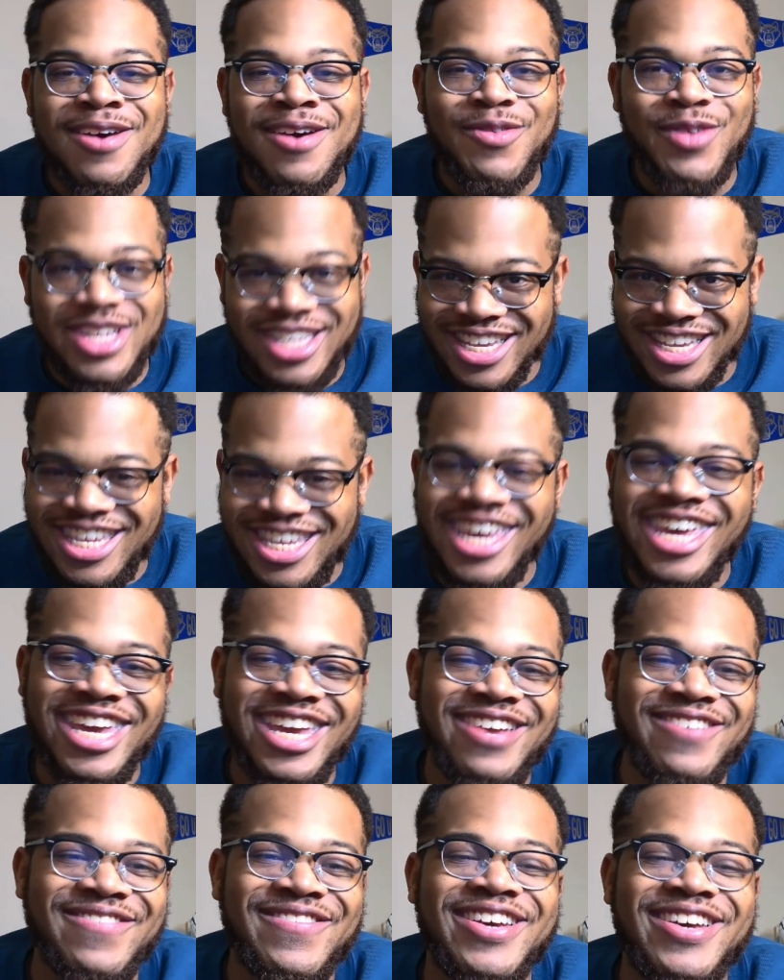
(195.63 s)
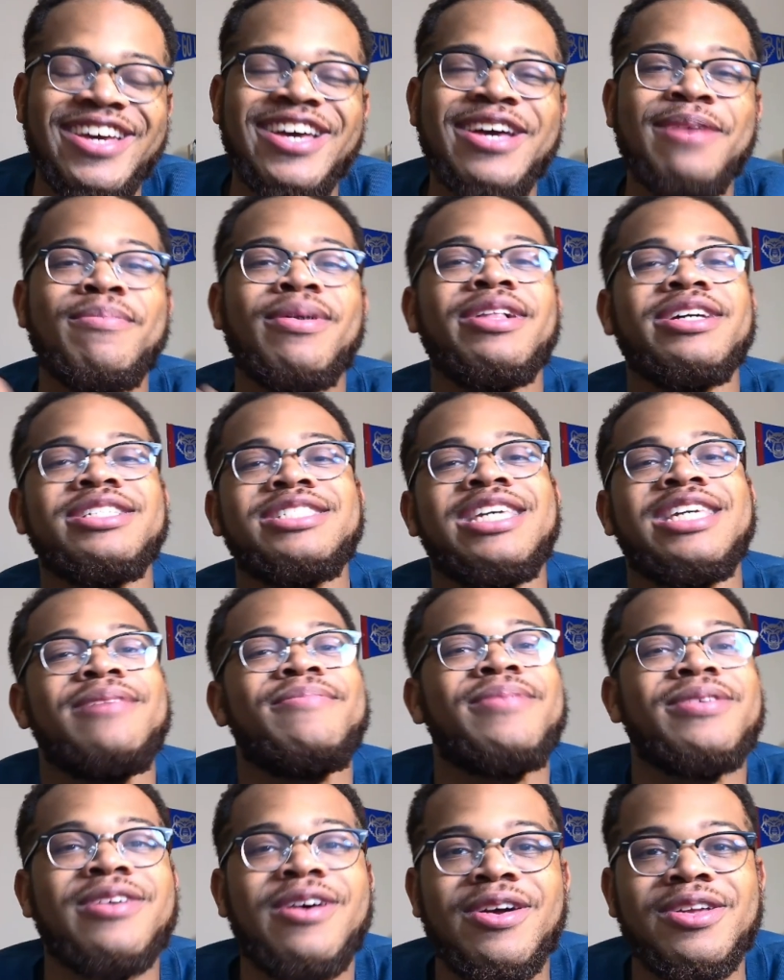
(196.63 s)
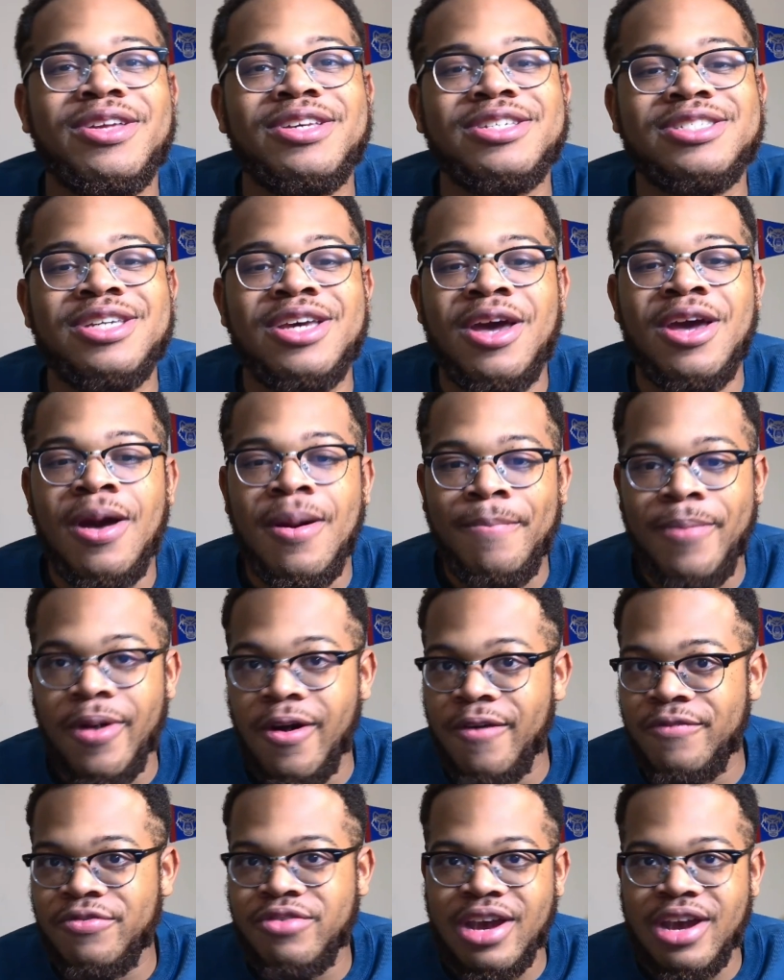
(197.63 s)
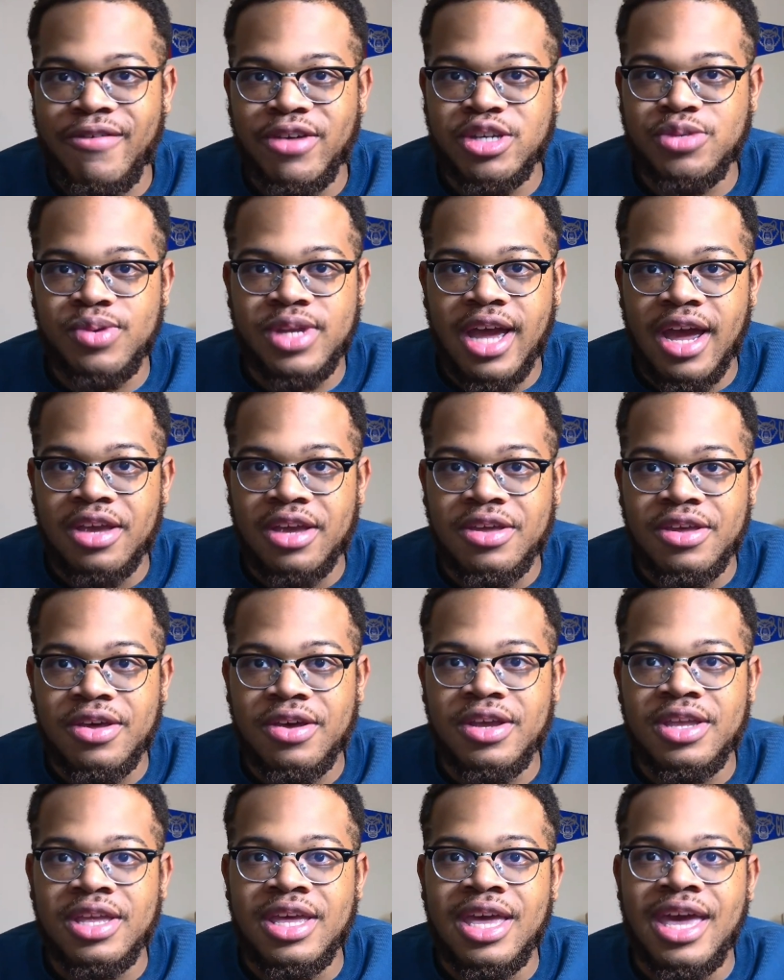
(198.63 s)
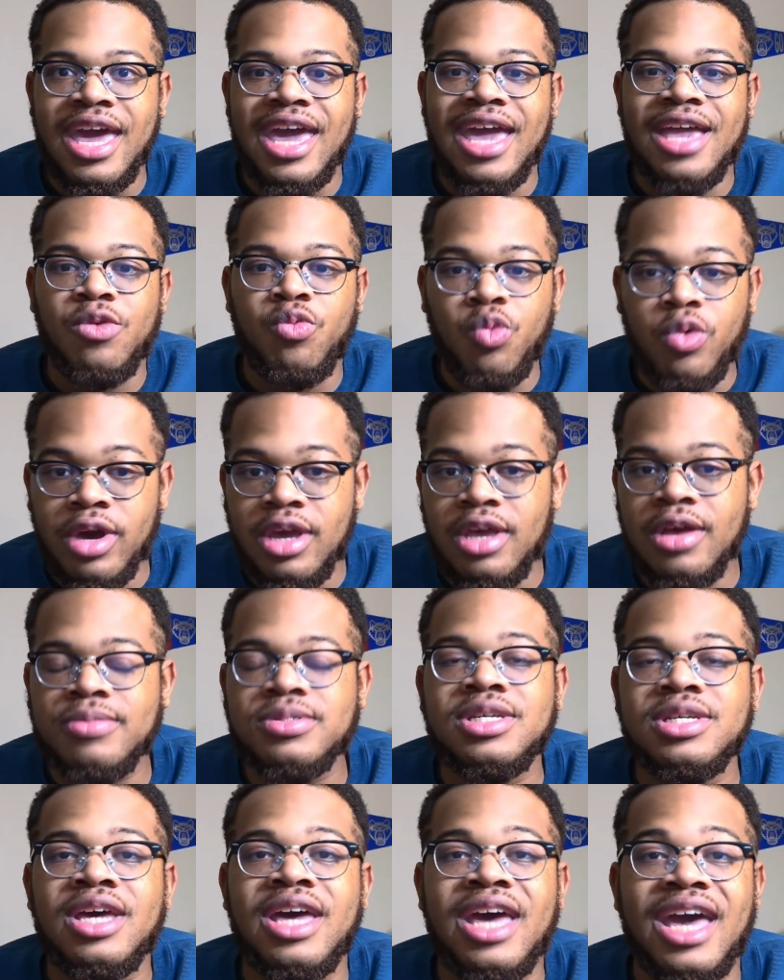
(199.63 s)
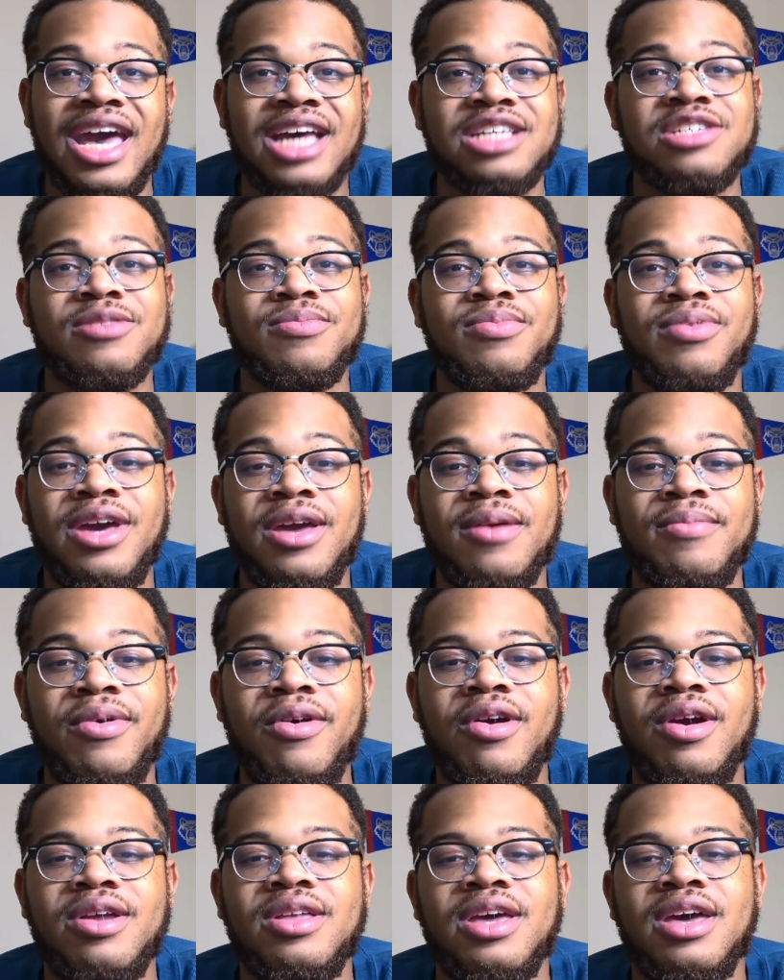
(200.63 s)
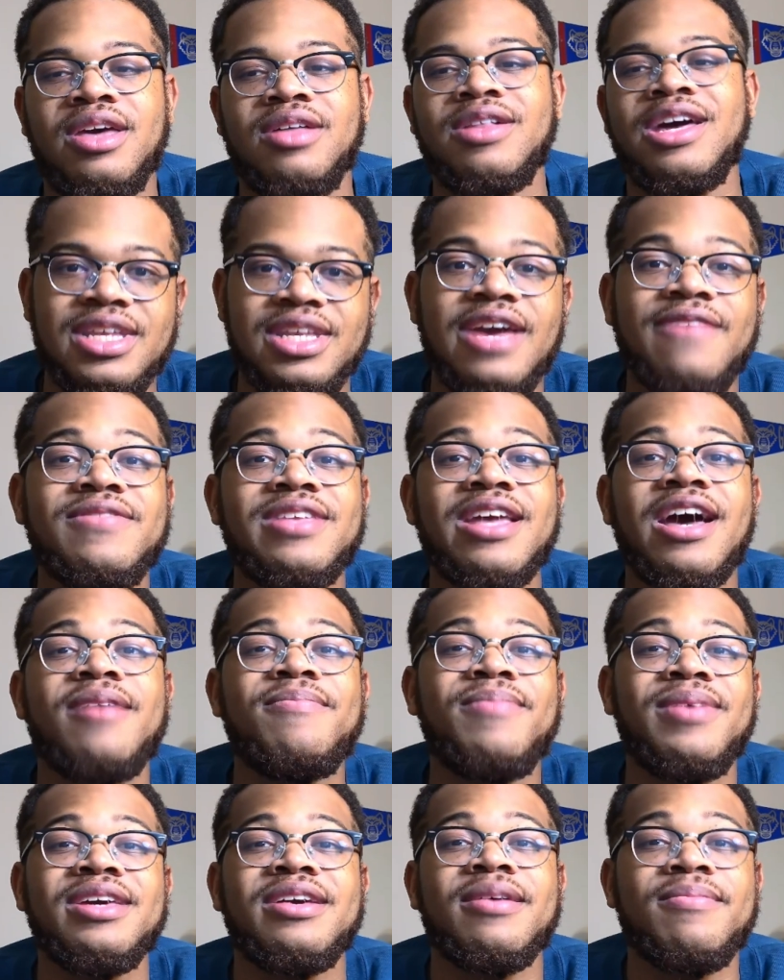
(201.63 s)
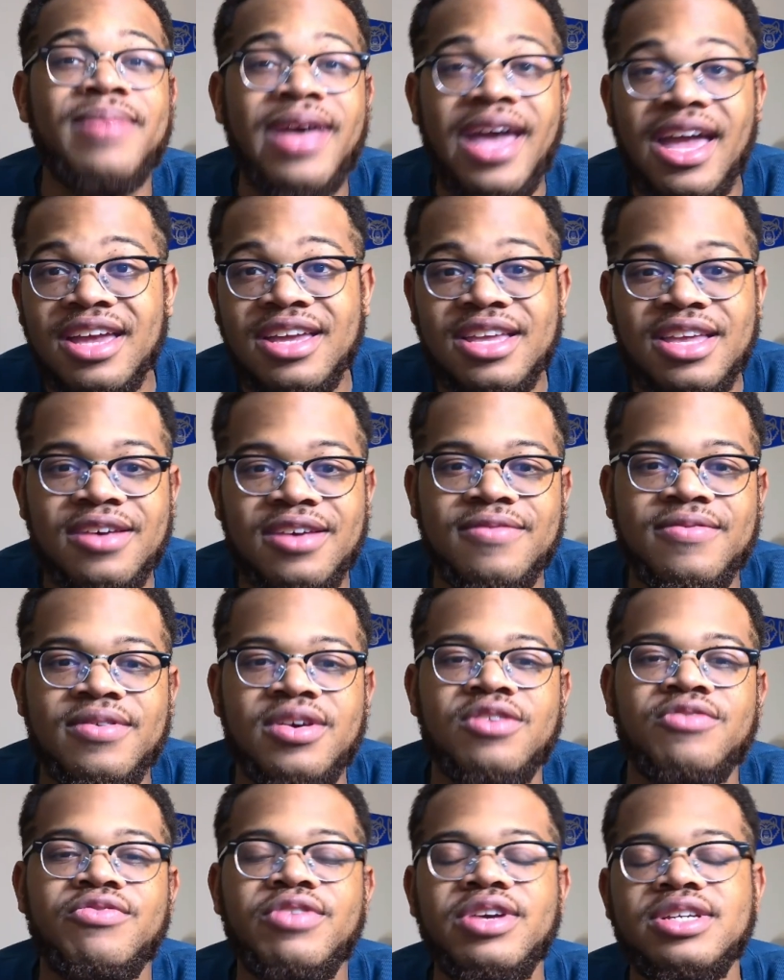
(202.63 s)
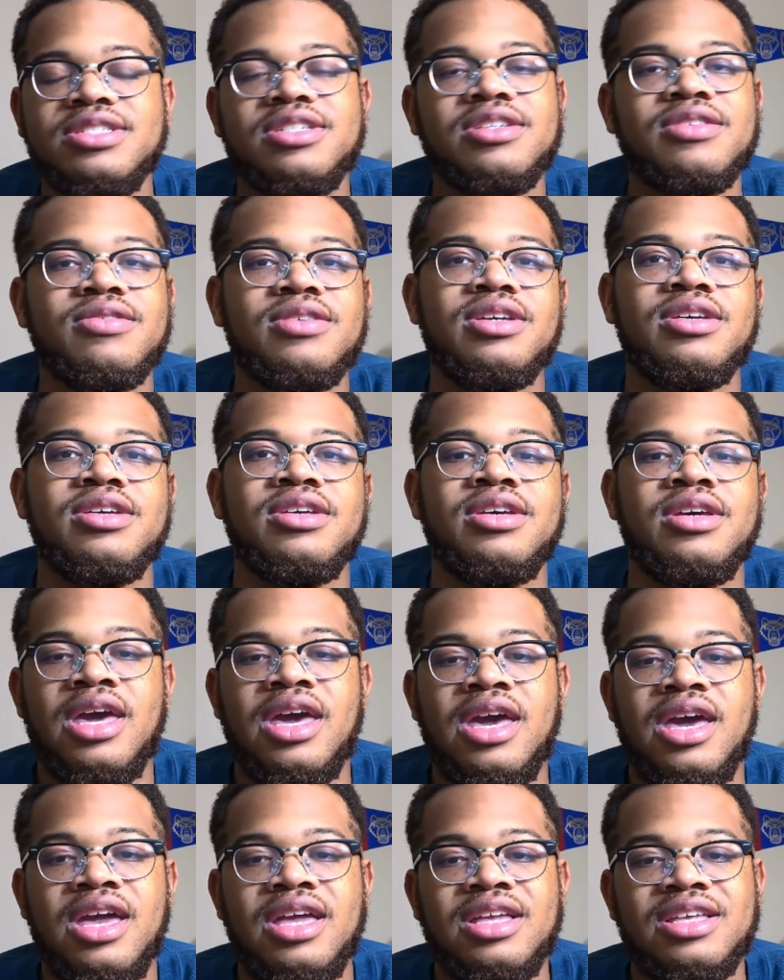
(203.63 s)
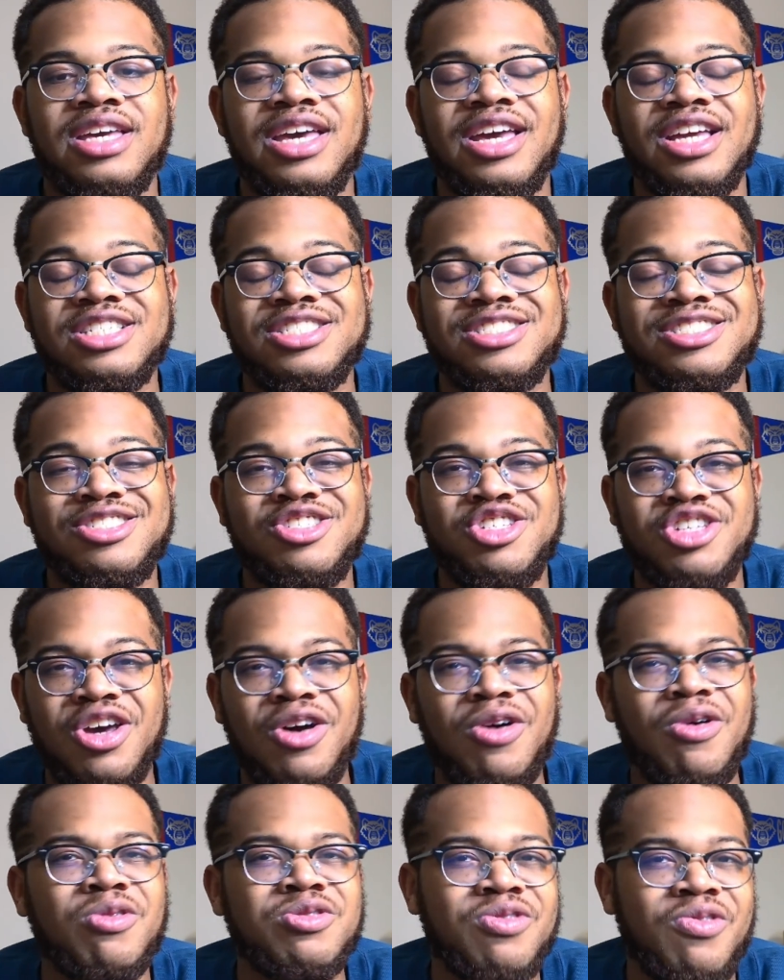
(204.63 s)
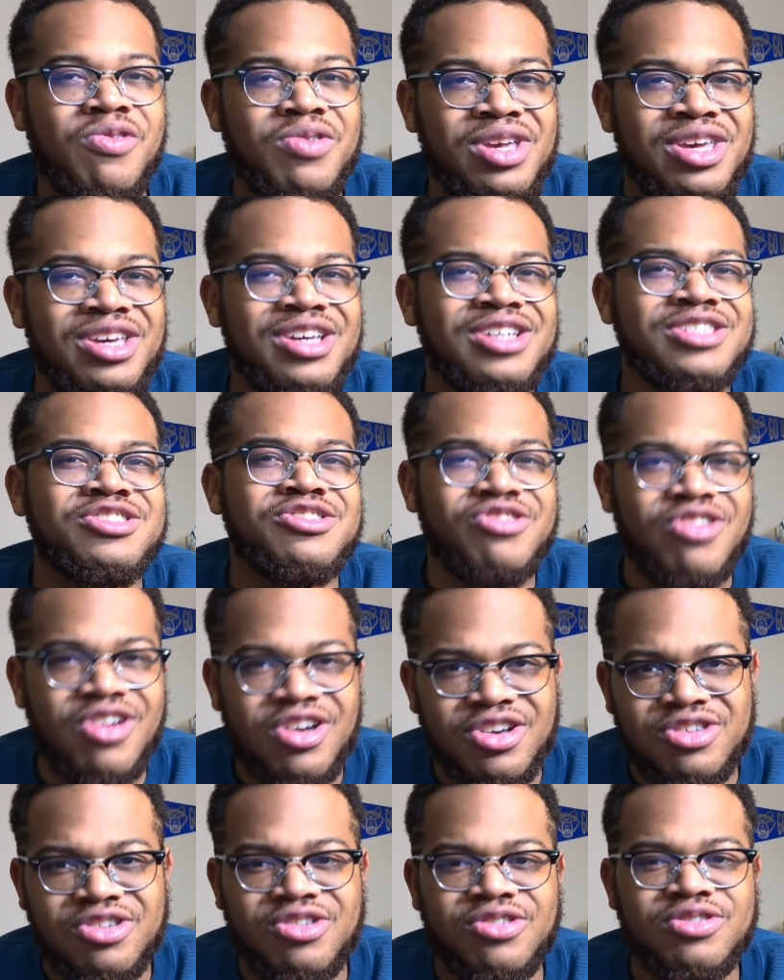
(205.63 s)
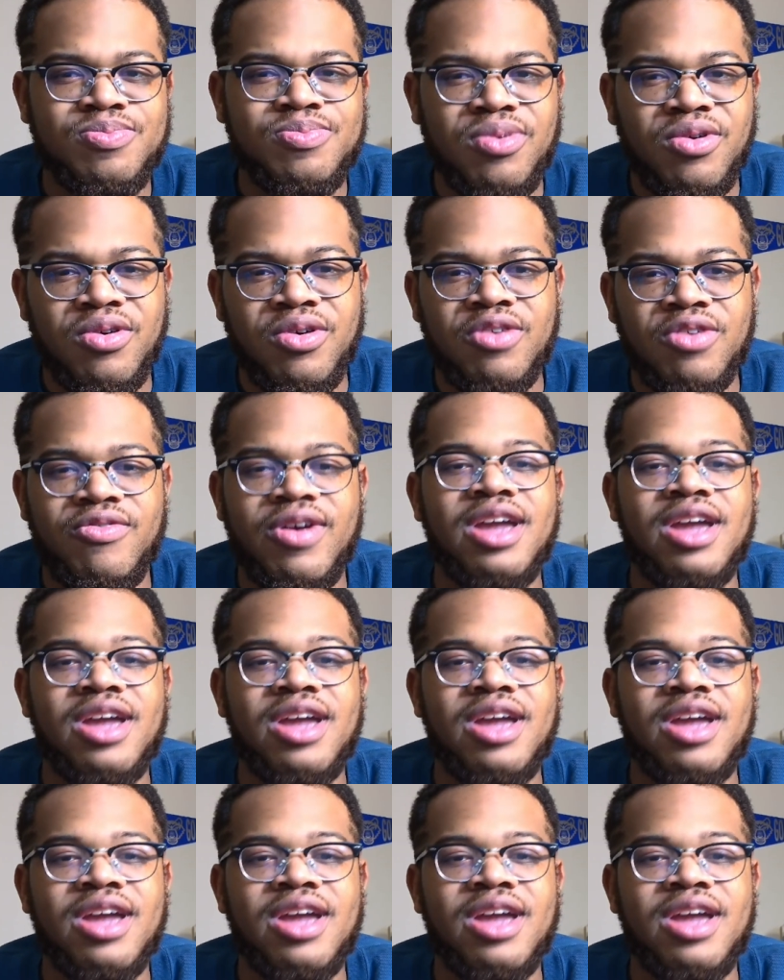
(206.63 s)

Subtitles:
with the team, but let's keep it honest. Both drivers were not good, and Williams has to play a part in that. Like, they have not been competitive recently, and it shows on the constructors board